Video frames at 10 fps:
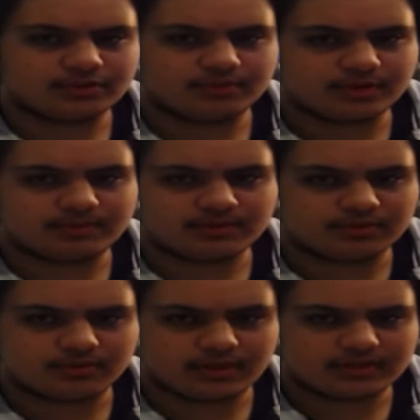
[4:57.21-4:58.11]
the premiums
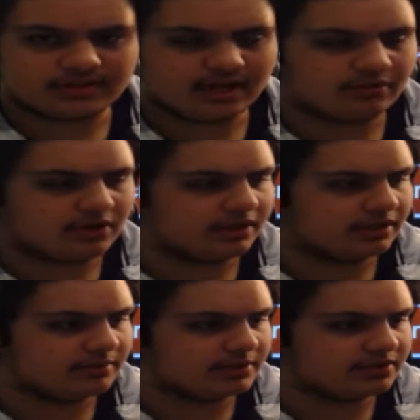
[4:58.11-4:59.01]
would probably
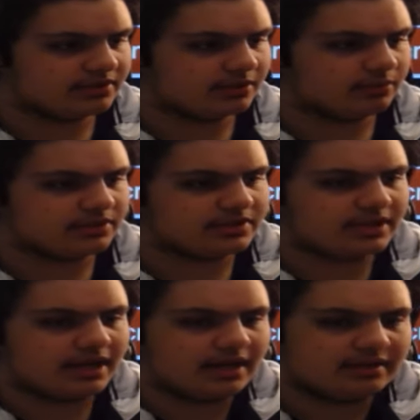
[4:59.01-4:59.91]
skyrocket because they would
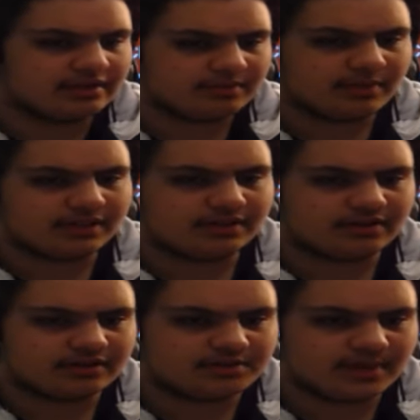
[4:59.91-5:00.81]
deny the
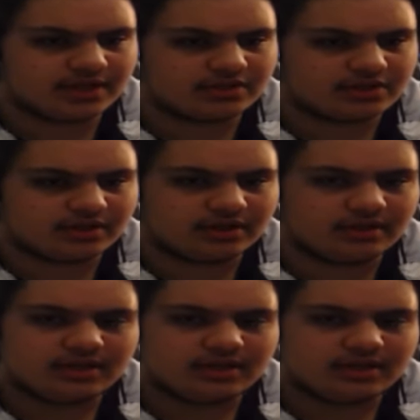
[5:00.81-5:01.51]
Medicare expansion,